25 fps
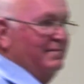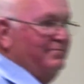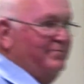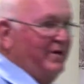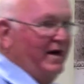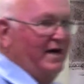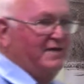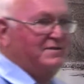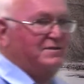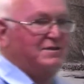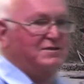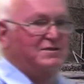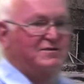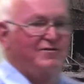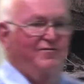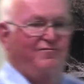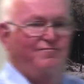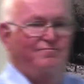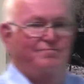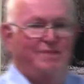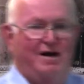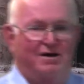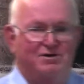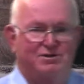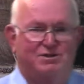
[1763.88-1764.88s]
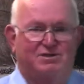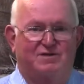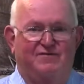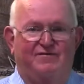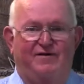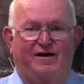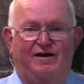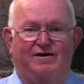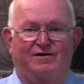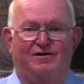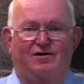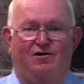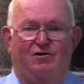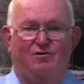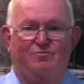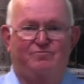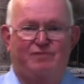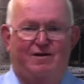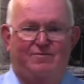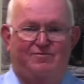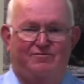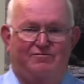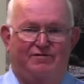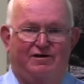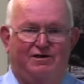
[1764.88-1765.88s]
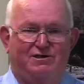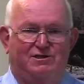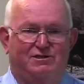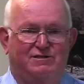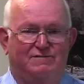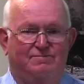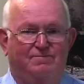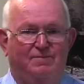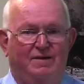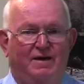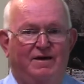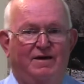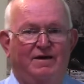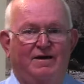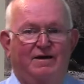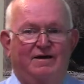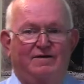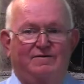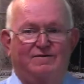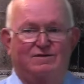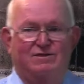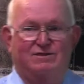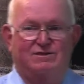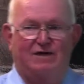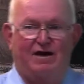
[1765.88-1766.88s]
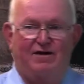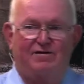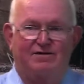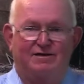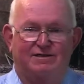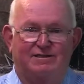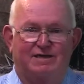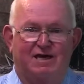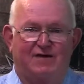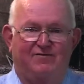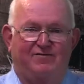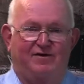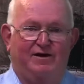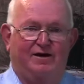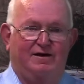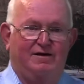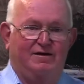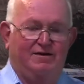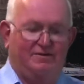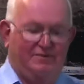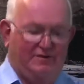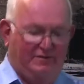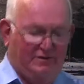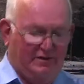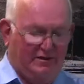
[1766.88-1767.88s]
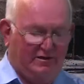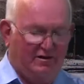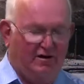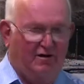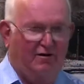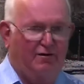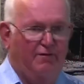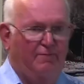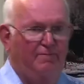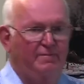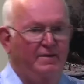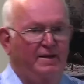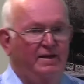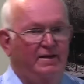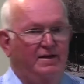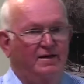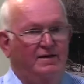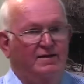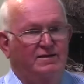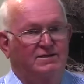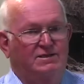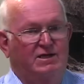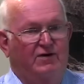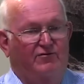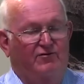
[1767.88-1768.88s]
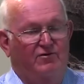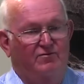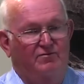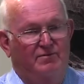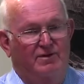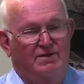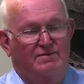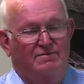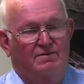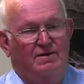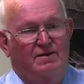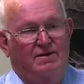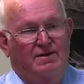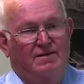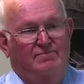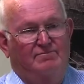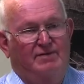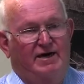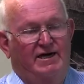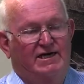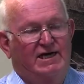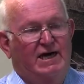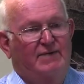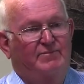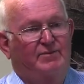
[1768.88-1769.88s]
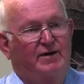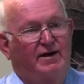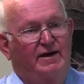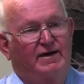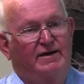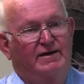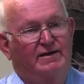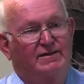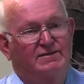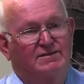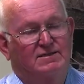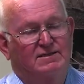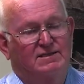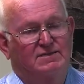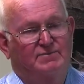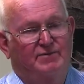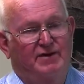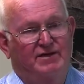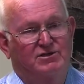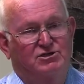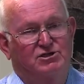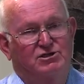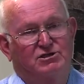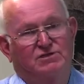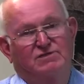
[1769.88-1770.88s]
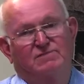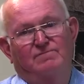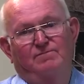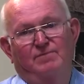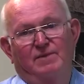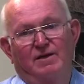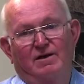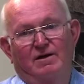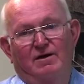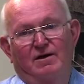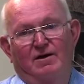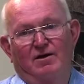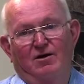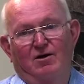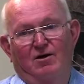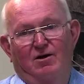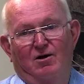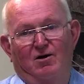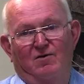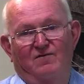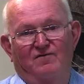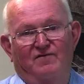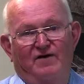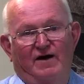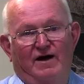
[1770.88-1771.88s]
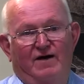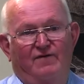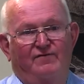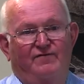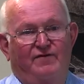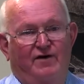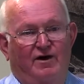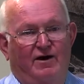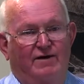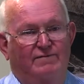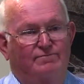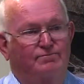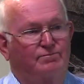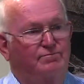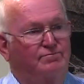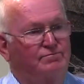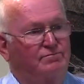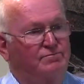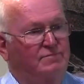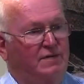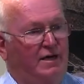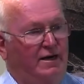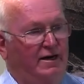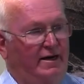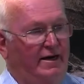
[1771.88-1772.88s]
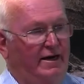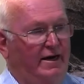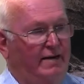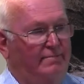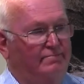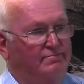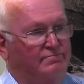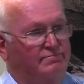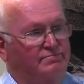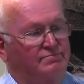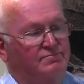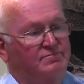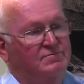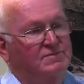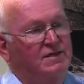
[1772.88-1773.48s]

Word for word: the basis of most of our coal preparation. The stone is heavier than the coal, so if we make up a suspension of uh, fine uh,